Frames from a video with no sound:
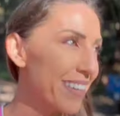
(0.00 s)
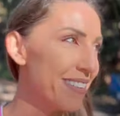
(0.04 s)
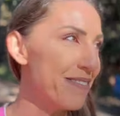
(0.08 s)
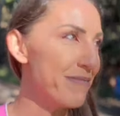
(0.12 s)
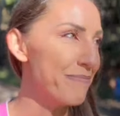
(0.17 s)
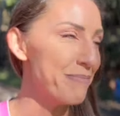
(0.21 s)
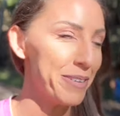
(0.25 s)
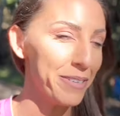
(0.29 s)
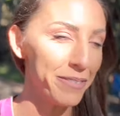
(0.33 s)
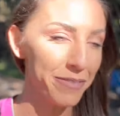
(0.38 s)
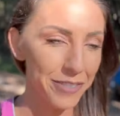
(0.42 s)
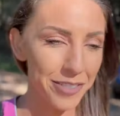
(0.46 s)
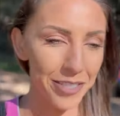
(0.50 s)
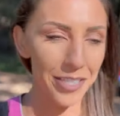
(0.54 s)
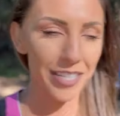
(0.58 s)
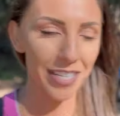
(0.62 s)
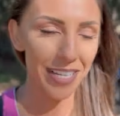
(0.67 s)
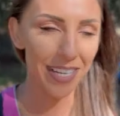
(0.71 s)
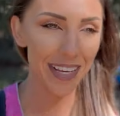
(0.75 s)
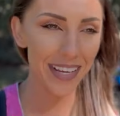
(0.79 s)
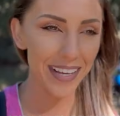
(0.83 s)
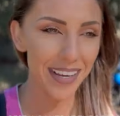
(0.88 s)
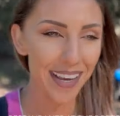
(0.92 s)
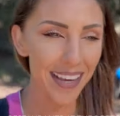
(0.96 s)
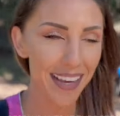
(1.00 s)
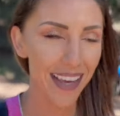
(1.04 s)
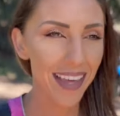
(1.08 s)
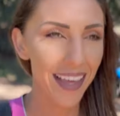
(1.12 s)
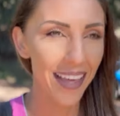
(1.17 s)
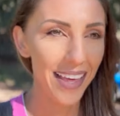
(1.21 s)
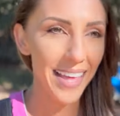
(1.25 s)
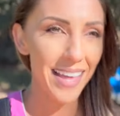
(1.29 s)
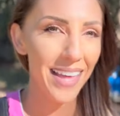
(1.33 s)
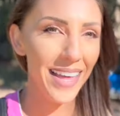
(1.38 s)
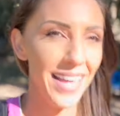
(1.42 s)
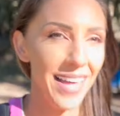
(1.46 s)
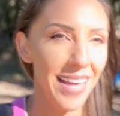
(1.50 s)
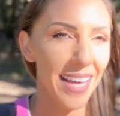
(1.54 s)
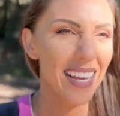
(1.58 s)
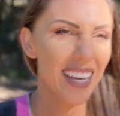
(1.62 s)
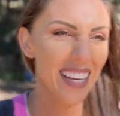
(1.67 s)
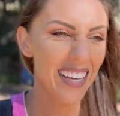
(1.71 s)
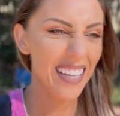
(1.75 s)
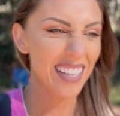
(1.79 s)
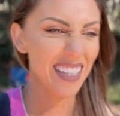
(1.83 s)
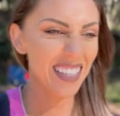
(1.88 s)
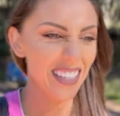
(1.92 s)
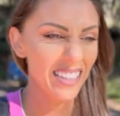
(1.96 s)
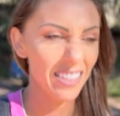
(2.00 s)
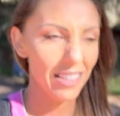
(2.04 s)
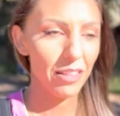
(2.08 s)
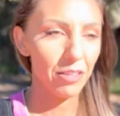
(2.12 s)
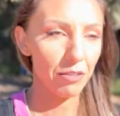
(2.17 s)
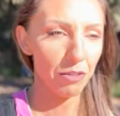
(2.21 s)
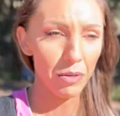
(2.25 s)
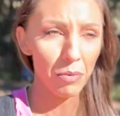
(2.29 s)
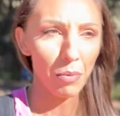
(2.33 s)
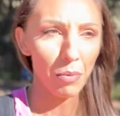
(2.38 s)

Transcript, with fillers: of beef jerky, 3